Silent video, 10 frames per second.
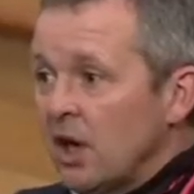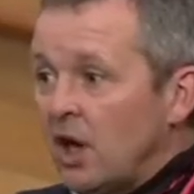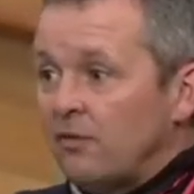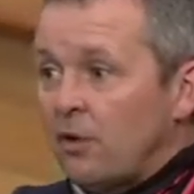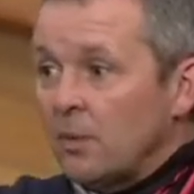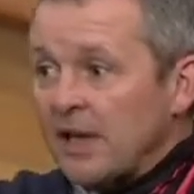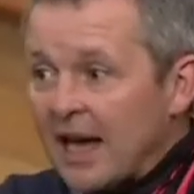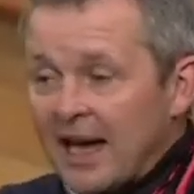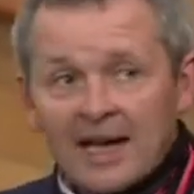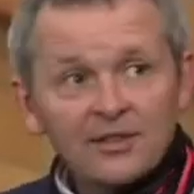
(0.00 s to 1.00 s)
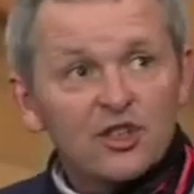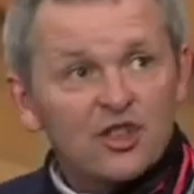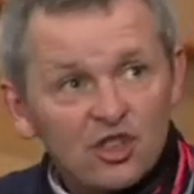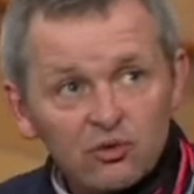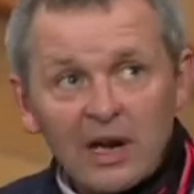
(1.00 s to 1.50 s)
of what we had, the
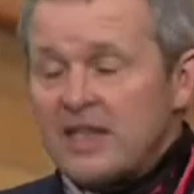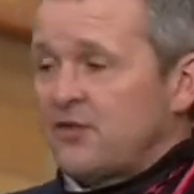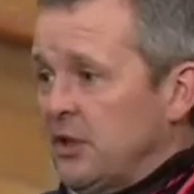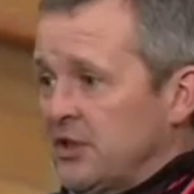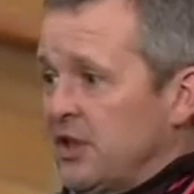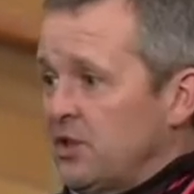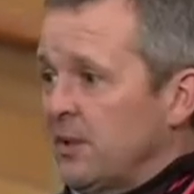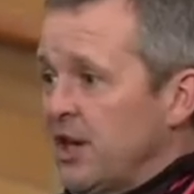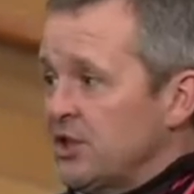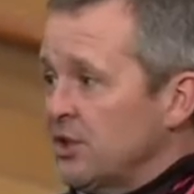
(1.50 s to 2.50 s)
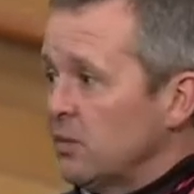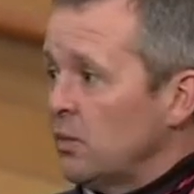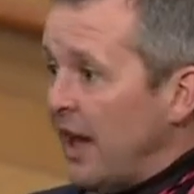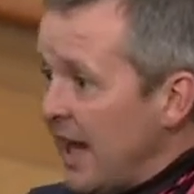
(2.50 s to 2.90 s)
disgraceful situation with